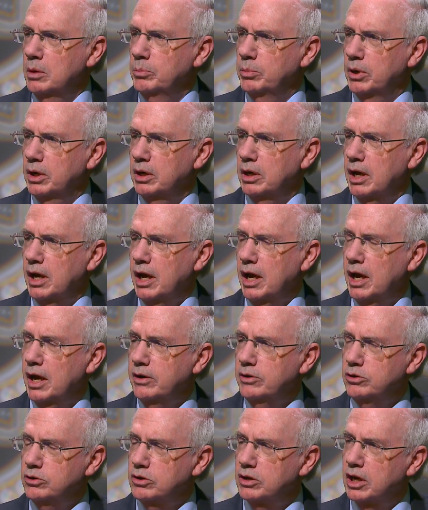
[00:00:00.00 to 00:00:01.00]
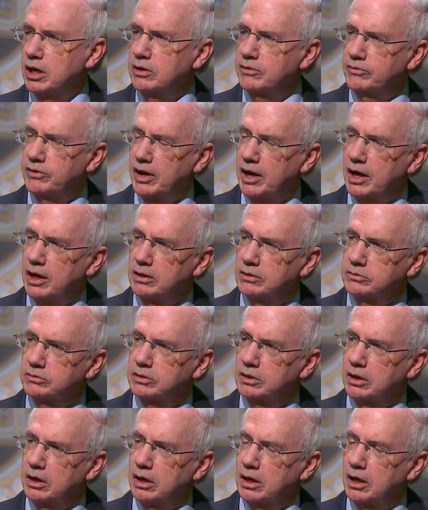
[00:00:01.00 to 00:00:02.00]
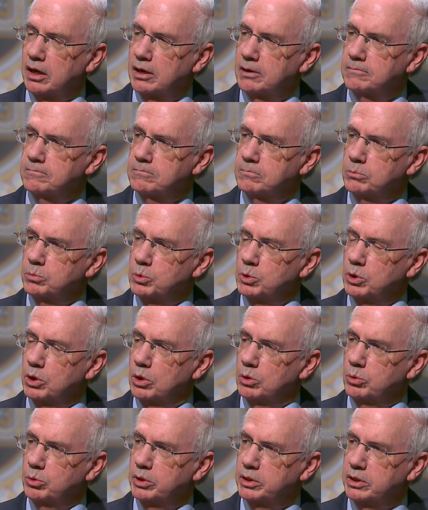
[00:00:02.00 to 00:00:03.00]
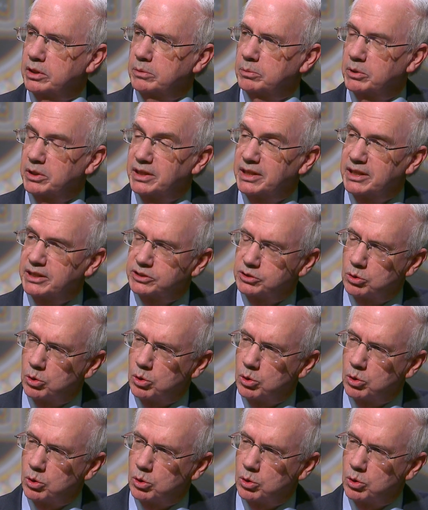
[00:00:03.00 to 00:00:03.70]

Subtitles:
but how did you get involved with this